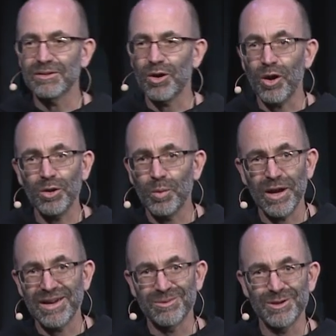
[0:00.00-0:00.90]
all the
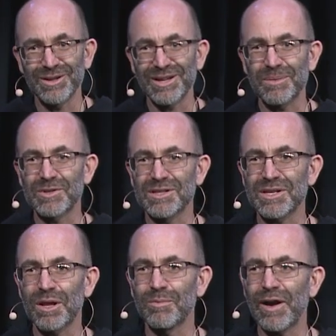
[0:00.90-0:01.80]
way really up to
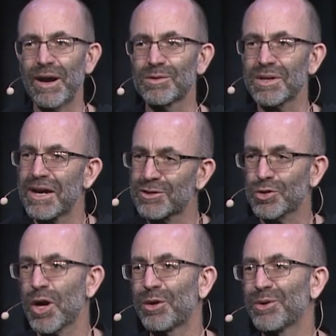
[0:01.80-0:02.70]
solemn vows, I
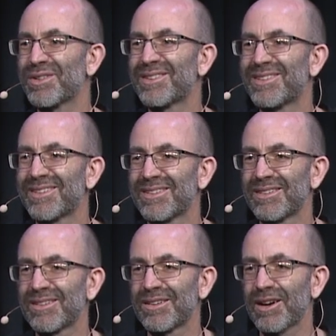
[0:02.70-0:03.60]
struggled.
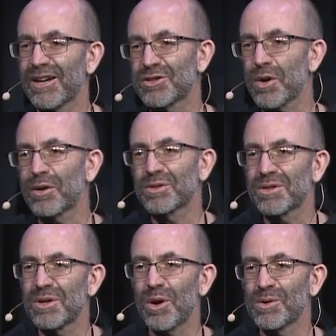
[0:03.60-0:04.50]
I struggled to
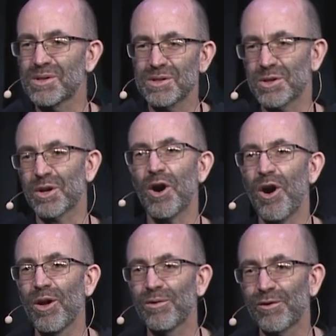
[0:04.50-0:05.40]
know, is this your
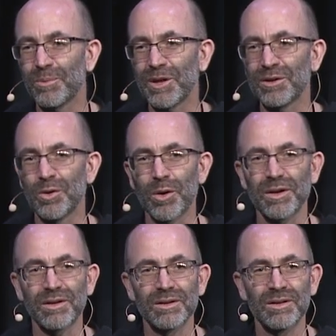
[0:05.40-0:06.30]
call for me,
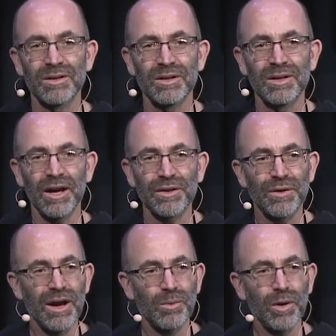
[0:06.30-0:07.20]
Lord? I
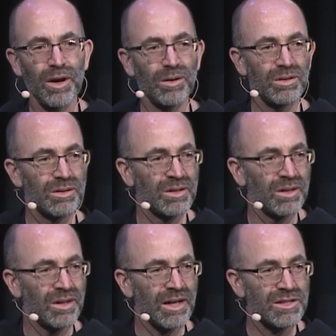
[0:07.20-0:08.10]
thought, well,
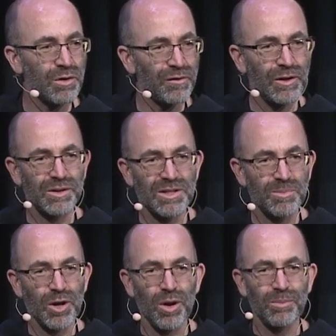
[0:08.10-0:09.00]
I still feel a
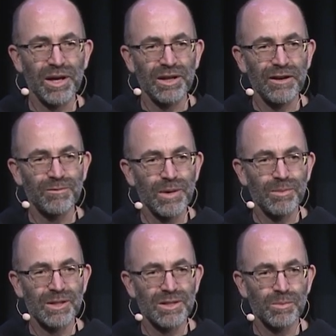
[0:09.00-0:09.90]
deep call in my life,
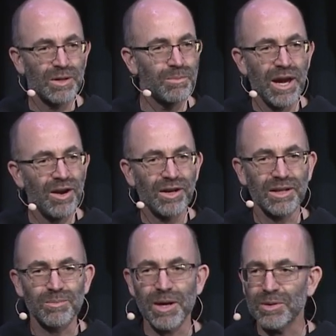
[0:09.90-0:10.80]
maybe to be married,
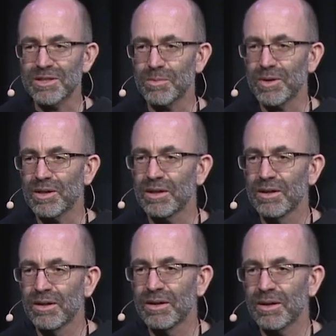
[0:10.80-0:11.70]
maybe to be
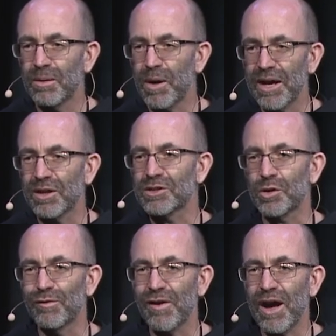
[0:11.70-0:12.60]
a
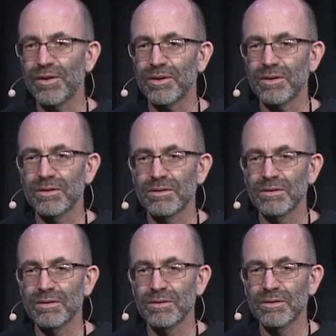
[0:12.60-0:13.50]
biological father.
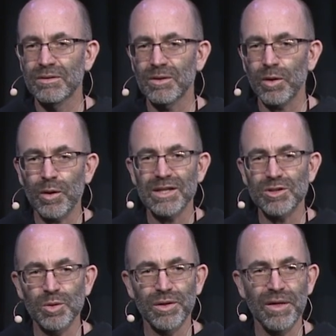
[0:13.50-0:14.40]
What do I
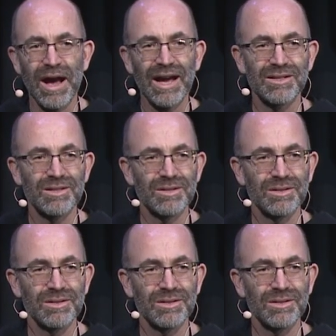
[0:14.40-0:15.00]
do with that?